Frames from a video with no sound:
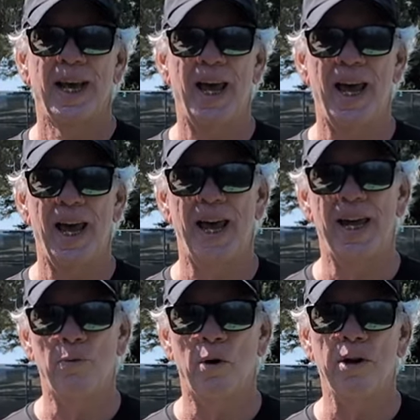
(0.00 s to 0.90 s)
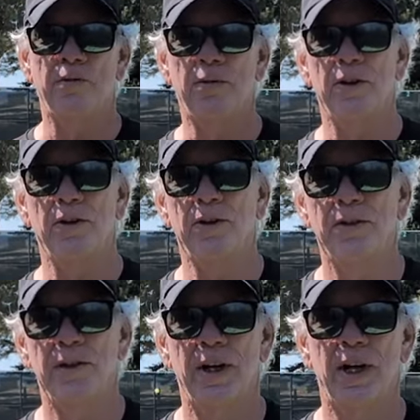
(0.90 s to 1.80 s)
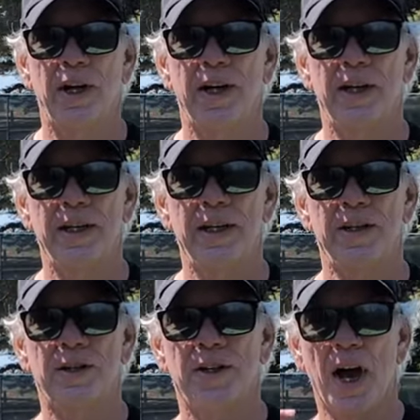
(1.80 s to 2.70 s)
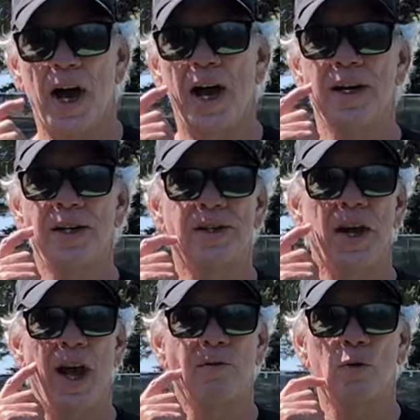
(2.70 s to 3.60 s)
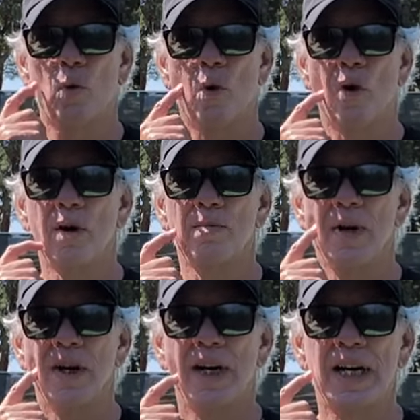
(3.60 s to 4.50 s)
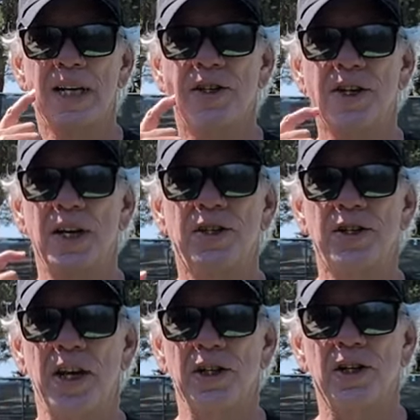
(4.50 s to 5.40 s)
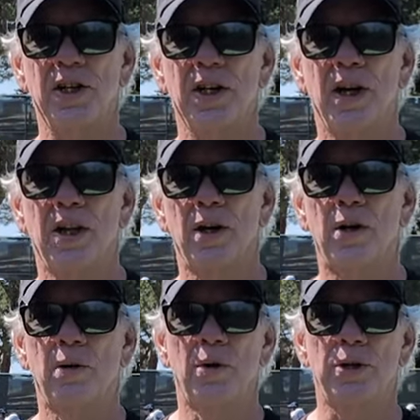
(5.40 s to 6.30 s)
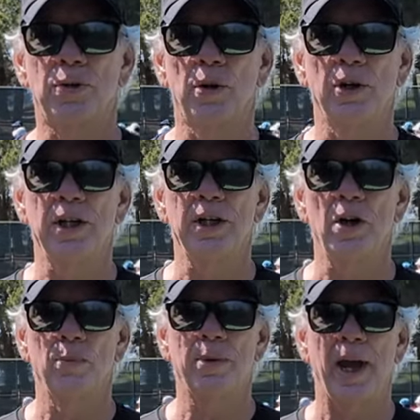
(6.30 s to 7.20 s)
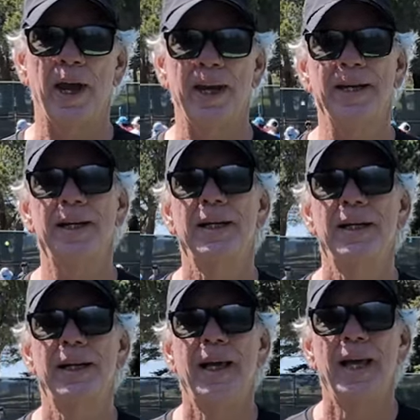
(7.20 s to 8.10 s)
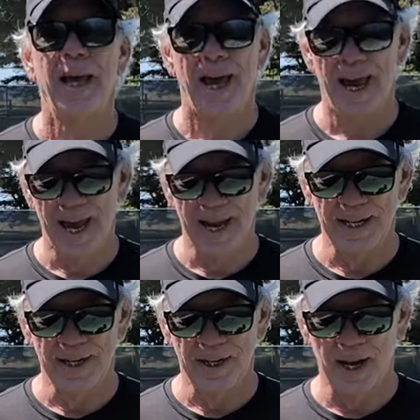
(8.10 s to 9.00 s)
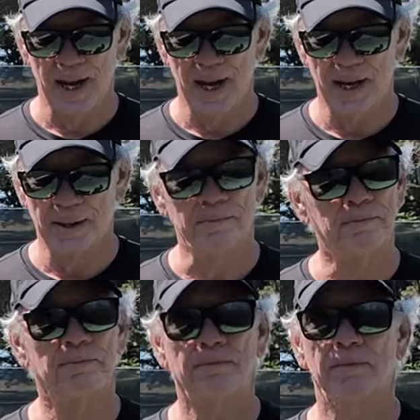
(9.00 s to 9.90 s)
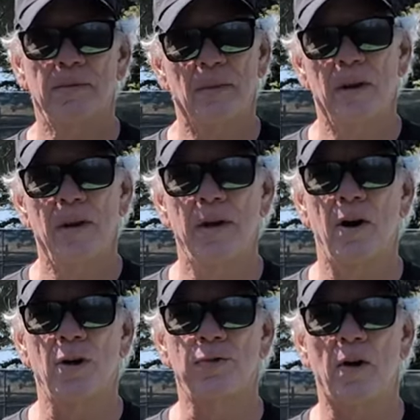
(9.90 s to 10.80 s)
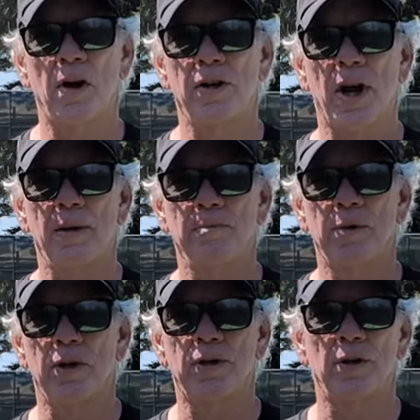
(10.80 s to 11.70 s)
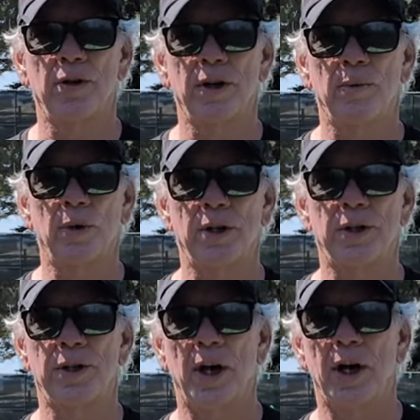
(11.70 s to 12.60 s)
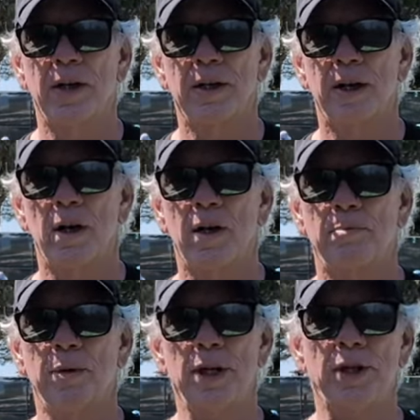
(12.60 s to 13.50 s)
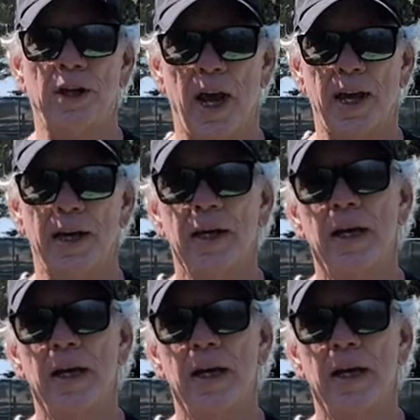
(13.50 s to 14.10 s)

And what you feel inside is kind of a warm sensation. There was really no pain. And, you know, as far as I'm concerned, it was a piece of cake.